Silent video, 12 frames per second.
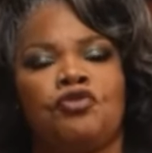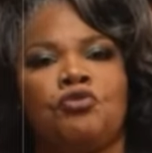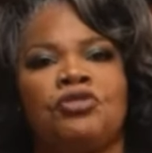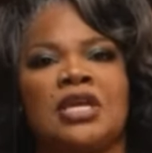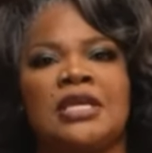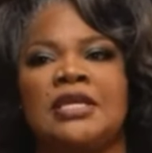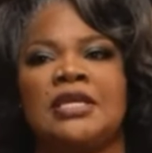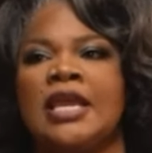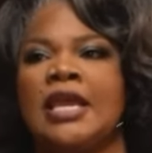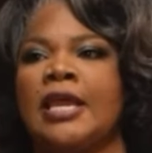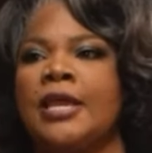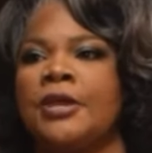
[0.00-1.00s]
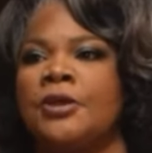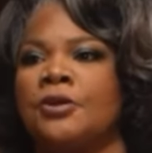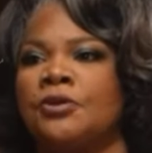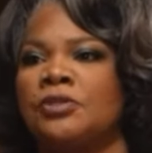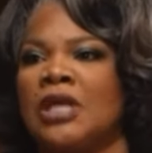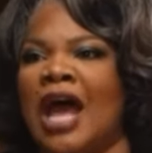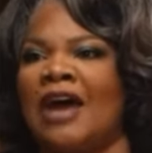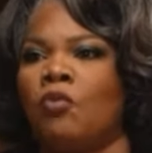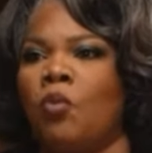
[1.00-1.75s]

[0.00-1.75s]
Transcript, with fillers: through the years,